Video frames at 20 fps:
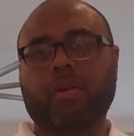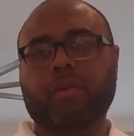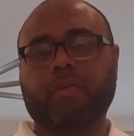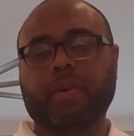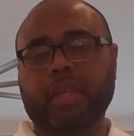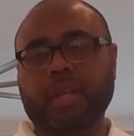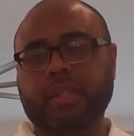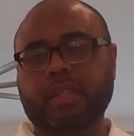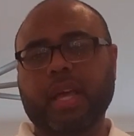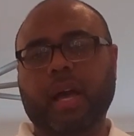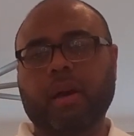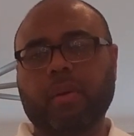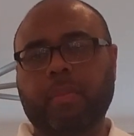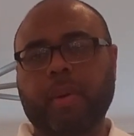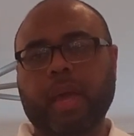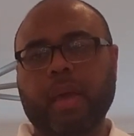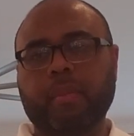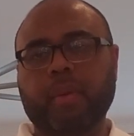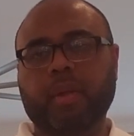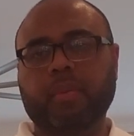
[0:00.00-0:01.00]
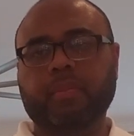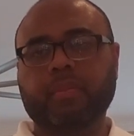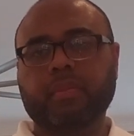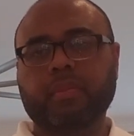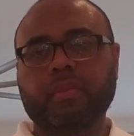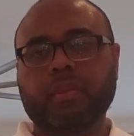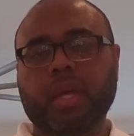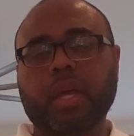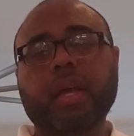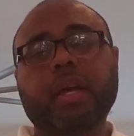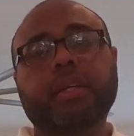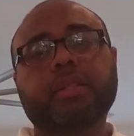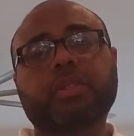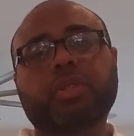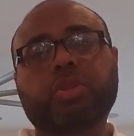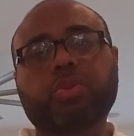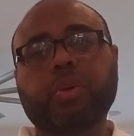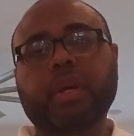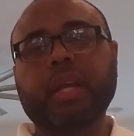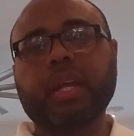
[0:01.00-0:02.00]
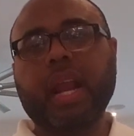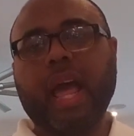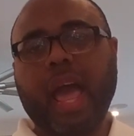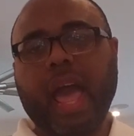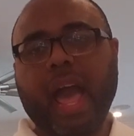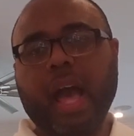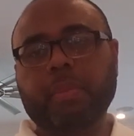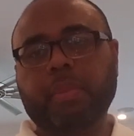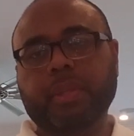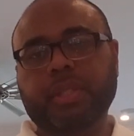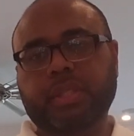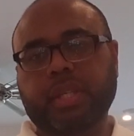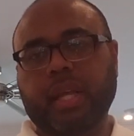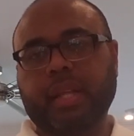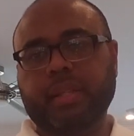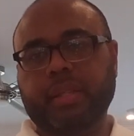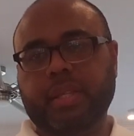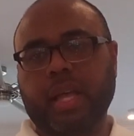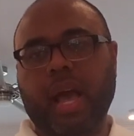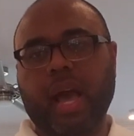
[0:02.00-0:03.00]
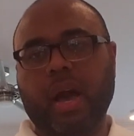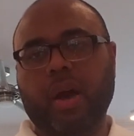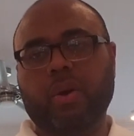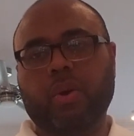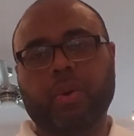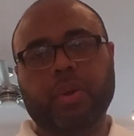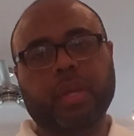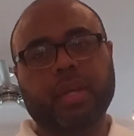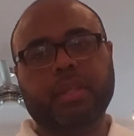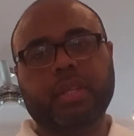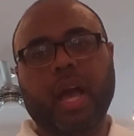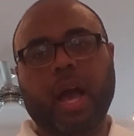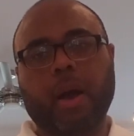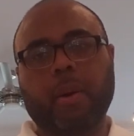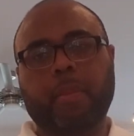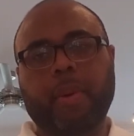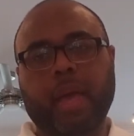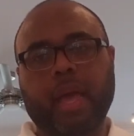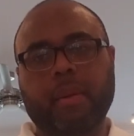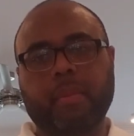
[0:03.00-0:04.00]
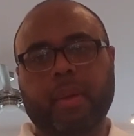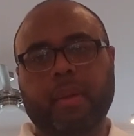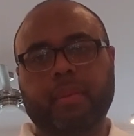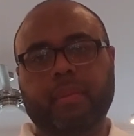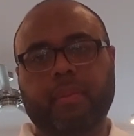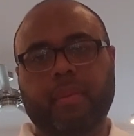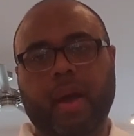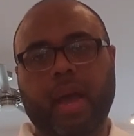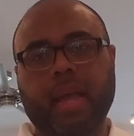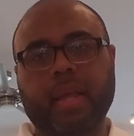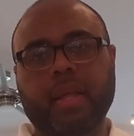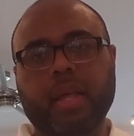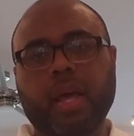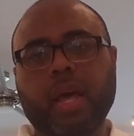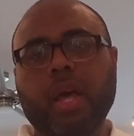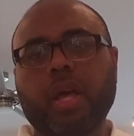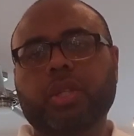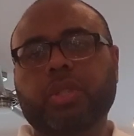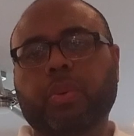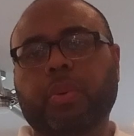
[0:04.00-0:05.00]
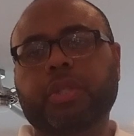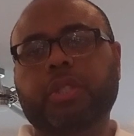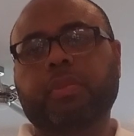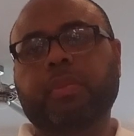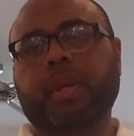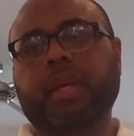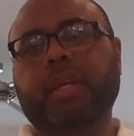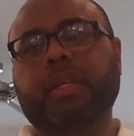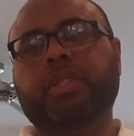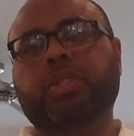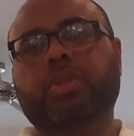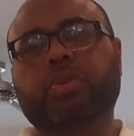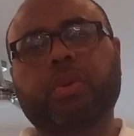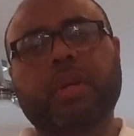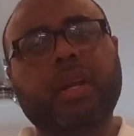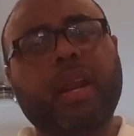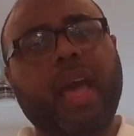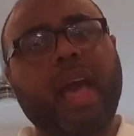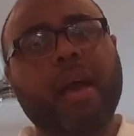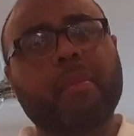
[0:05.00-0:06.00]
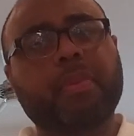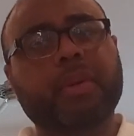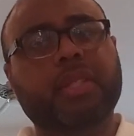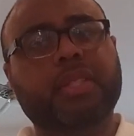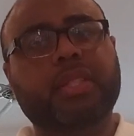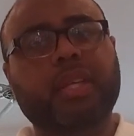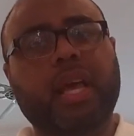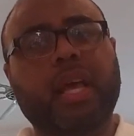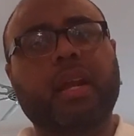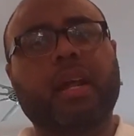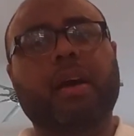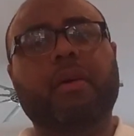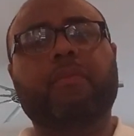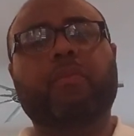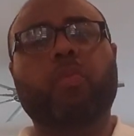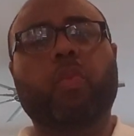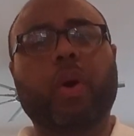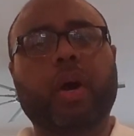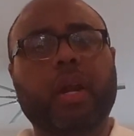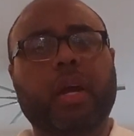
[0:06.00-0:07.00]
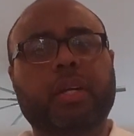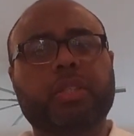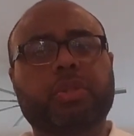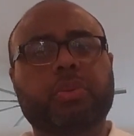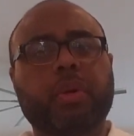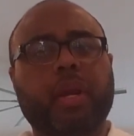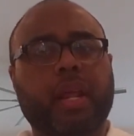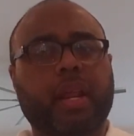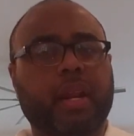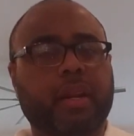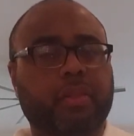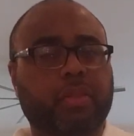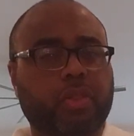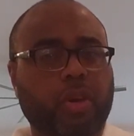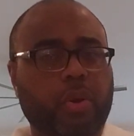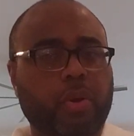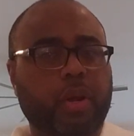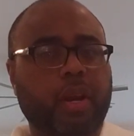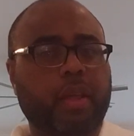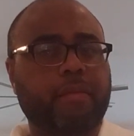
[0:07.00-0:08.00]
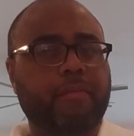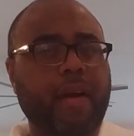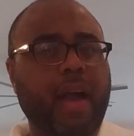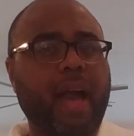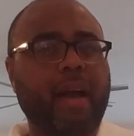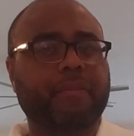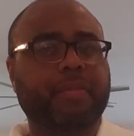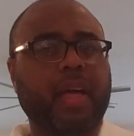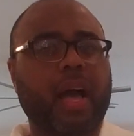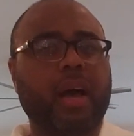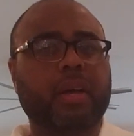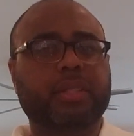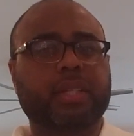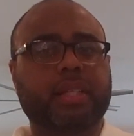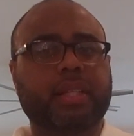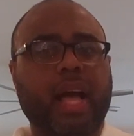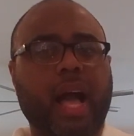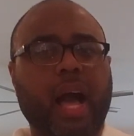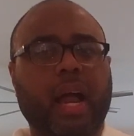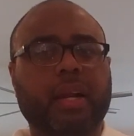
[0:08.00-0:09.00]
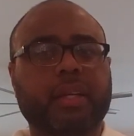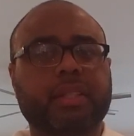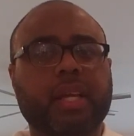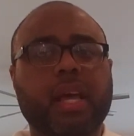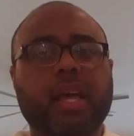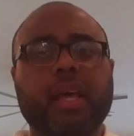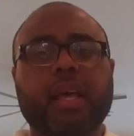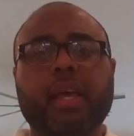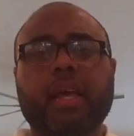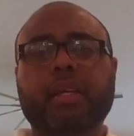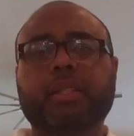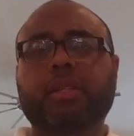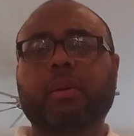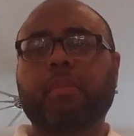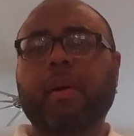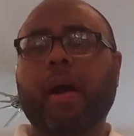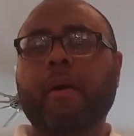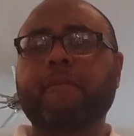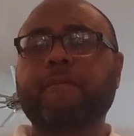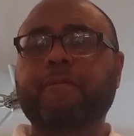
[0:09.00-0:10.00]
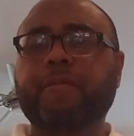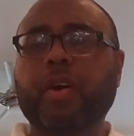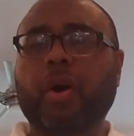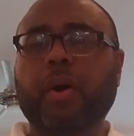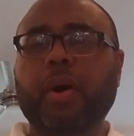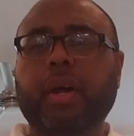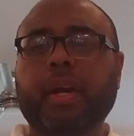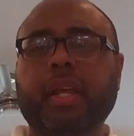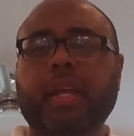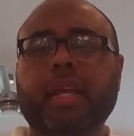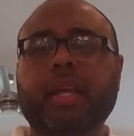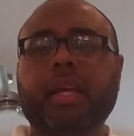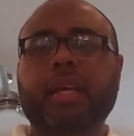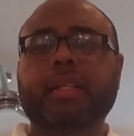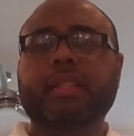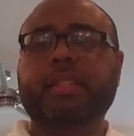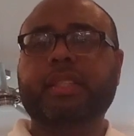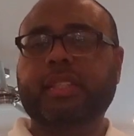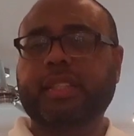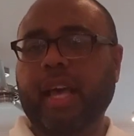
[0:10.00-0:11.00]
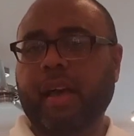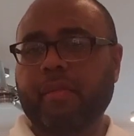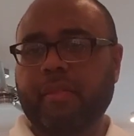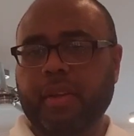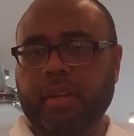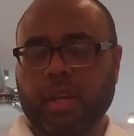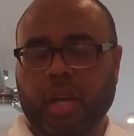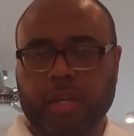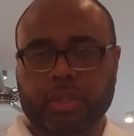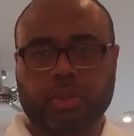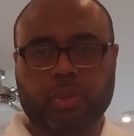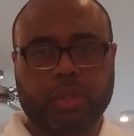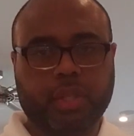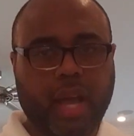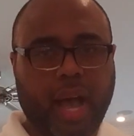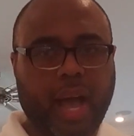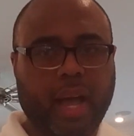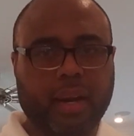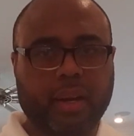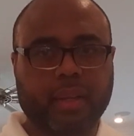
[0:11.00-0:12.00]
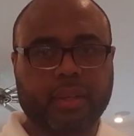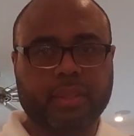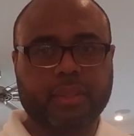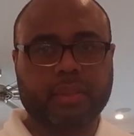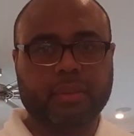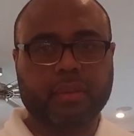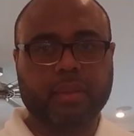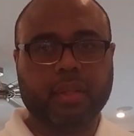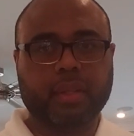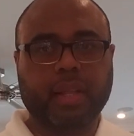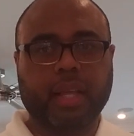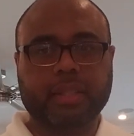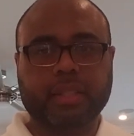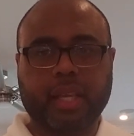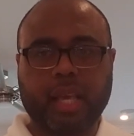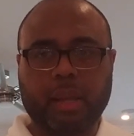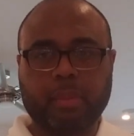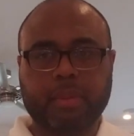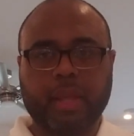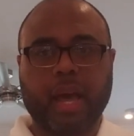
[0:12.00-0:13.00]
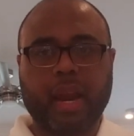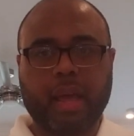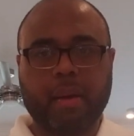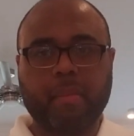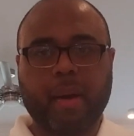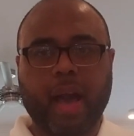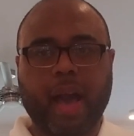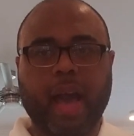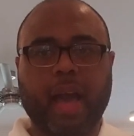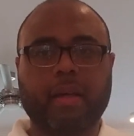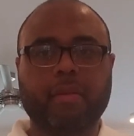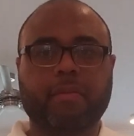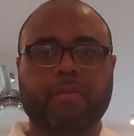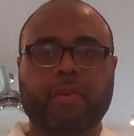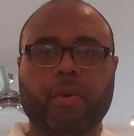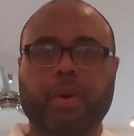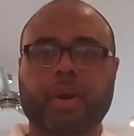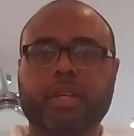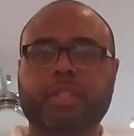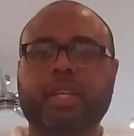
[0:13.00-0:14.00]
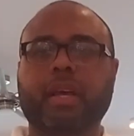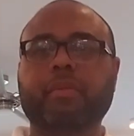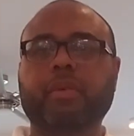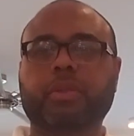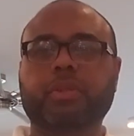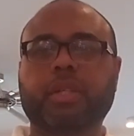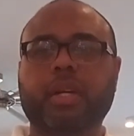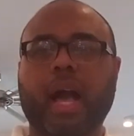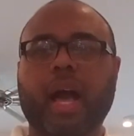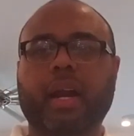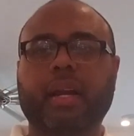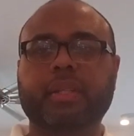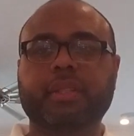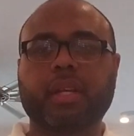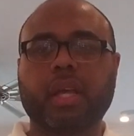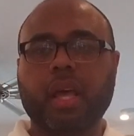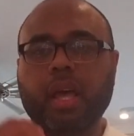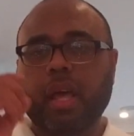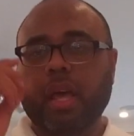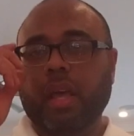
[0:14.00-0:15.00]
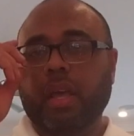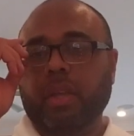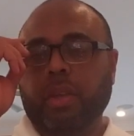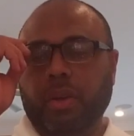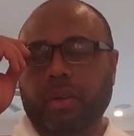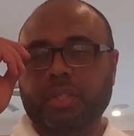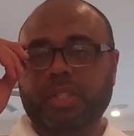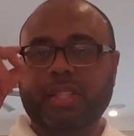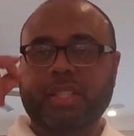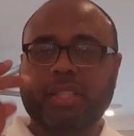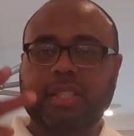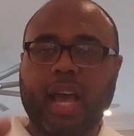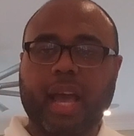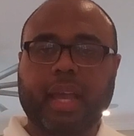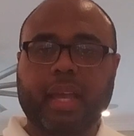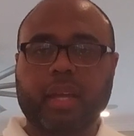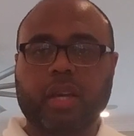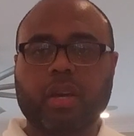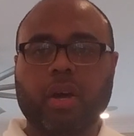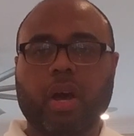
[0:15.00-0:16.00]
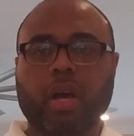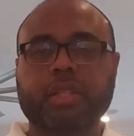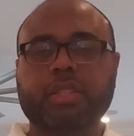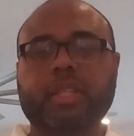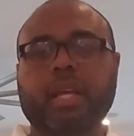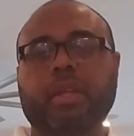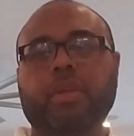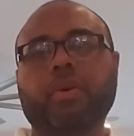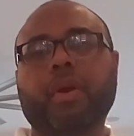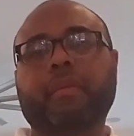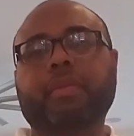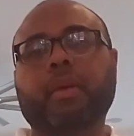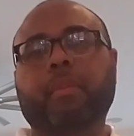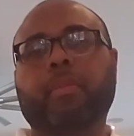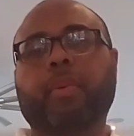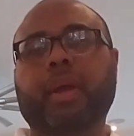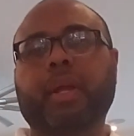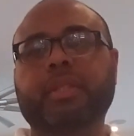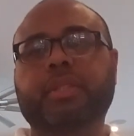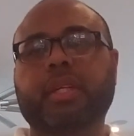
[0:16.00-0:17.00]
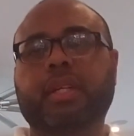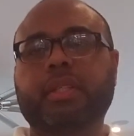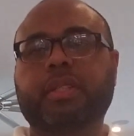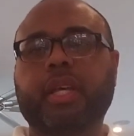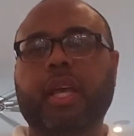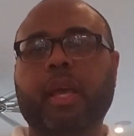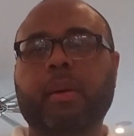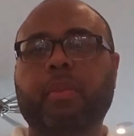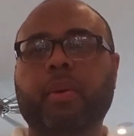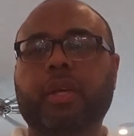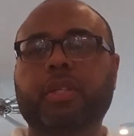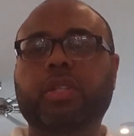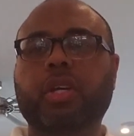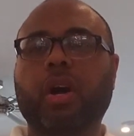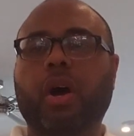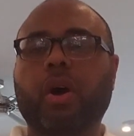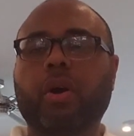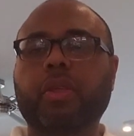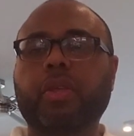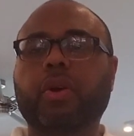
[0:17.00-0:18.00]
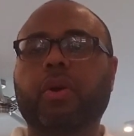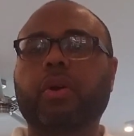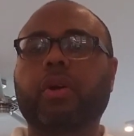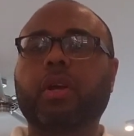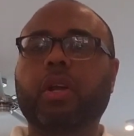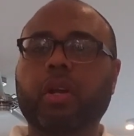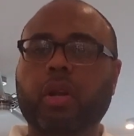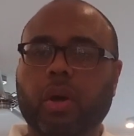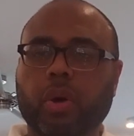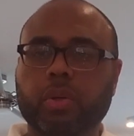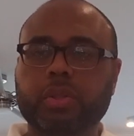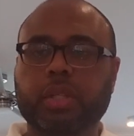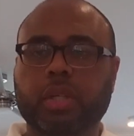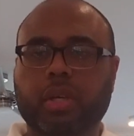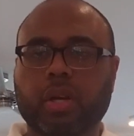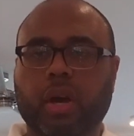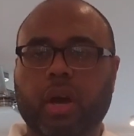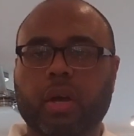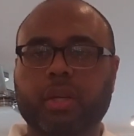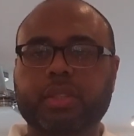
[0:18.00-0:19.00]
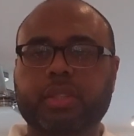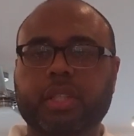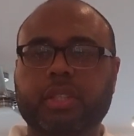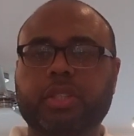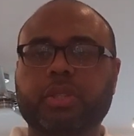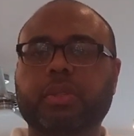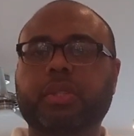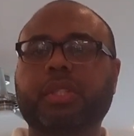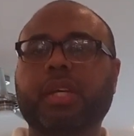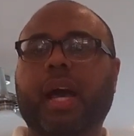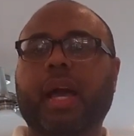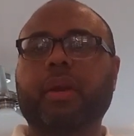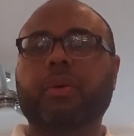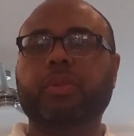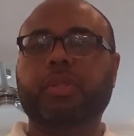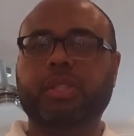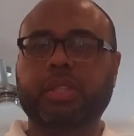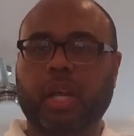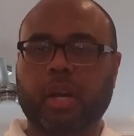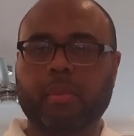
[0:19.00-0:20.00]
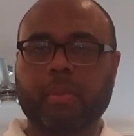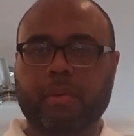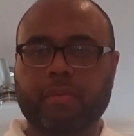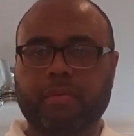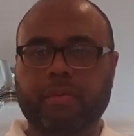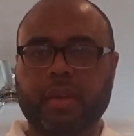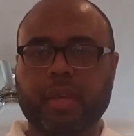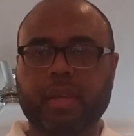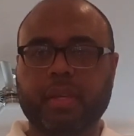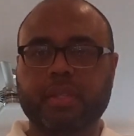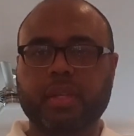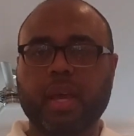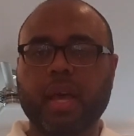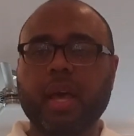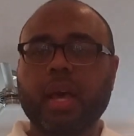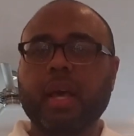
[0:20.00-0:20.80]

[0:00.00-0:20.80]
for your down payment. 3.5% down on your down payment, right? So which means 3.5% of $135,000 is about $4,700. Let's keep that in mind, $4,700. Your second cost that you have to bring to the table is called your closing cost. This is your title settlement fees.